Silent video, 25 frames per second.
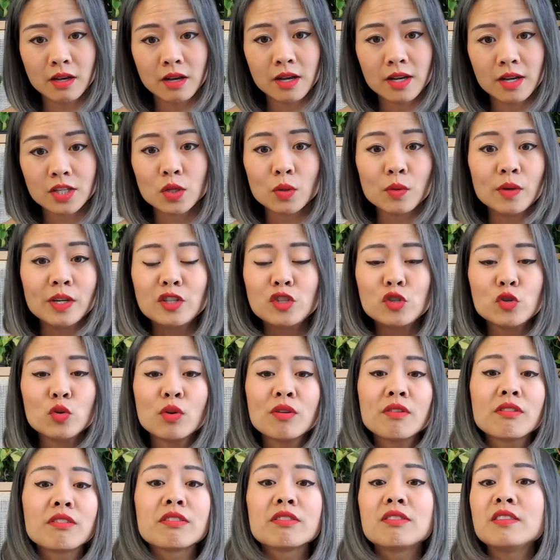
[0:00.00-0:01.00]
So it's your
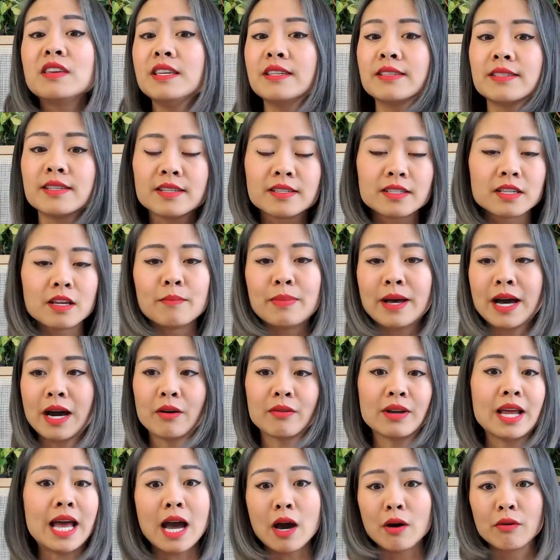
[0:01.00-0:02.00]
thesis
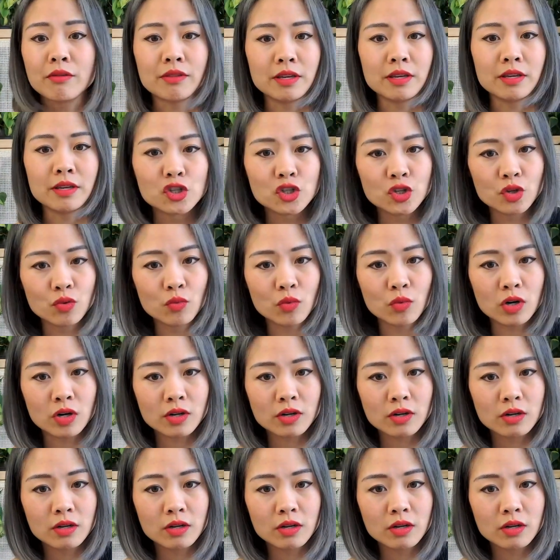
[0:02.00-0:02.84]
about how things should work.